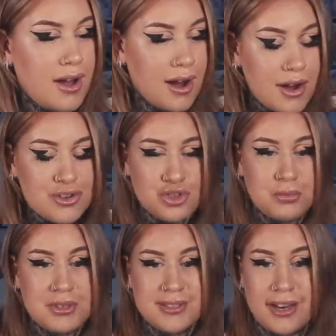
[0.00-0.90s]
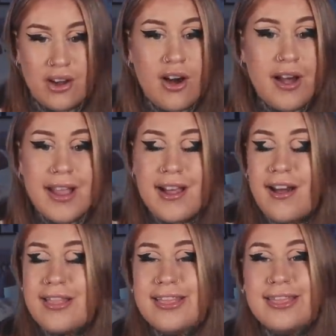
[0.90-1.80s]
hundred percent. I
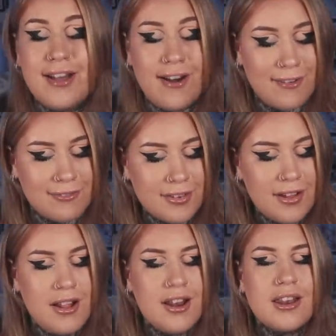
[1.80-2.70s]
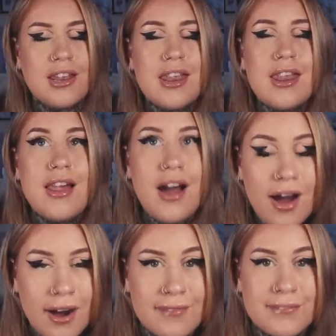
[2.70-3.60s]
love
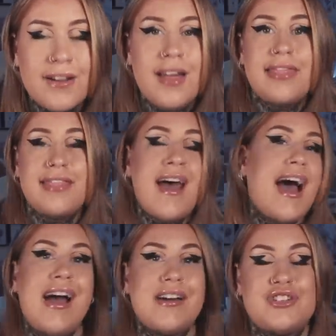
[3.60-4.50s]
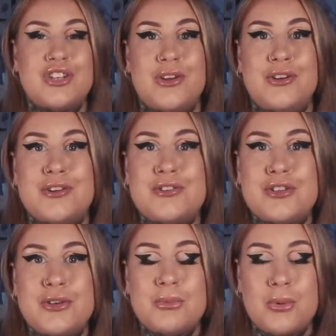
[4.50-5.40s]
love their attitude
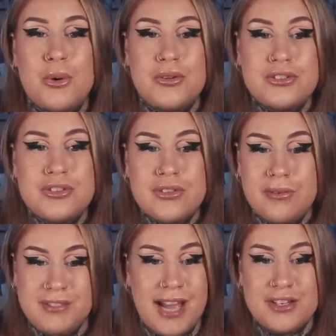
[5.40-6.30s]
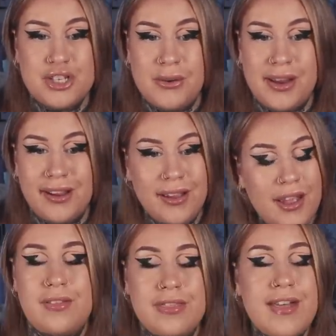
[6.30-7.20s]
towards tattooing.
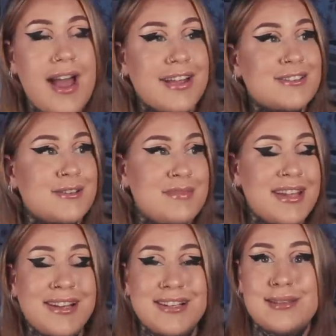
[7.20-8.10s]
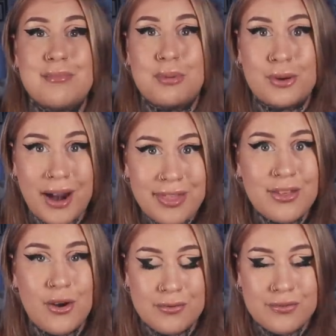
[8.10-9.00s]
That to me is a breath
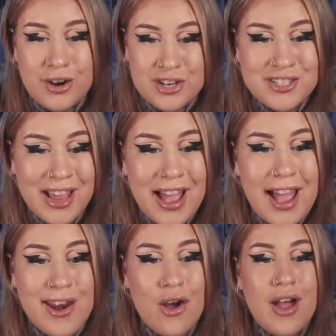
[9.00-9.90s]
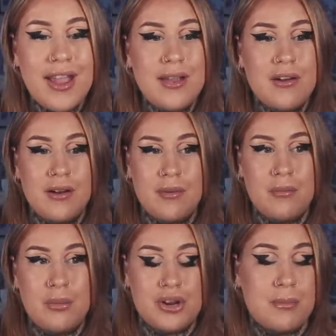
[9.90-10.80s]
of fresh air, and I
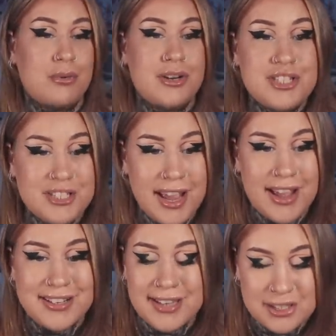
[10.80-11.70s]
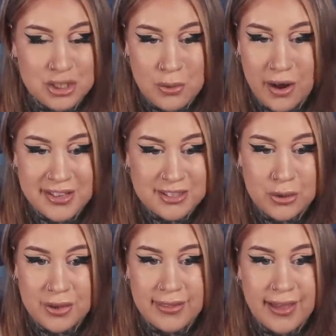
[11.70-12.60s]
would appreciate a tattoo artist
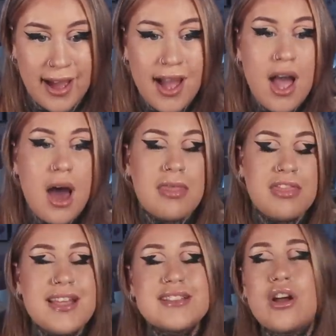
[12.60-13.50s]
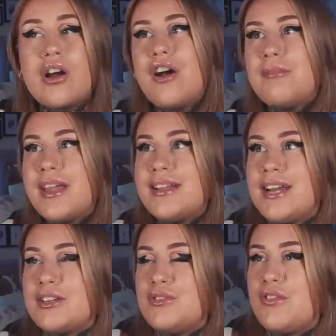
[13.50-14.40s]
doing that. The thing is, I've been getting
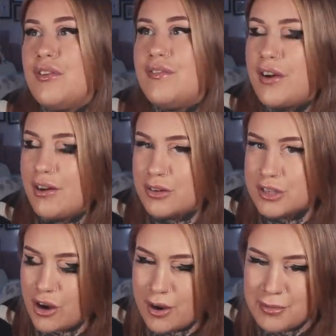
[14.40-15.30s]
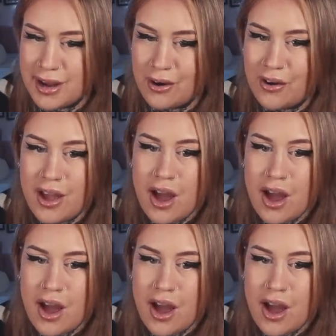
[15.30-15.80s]
tattooed for a very long time now.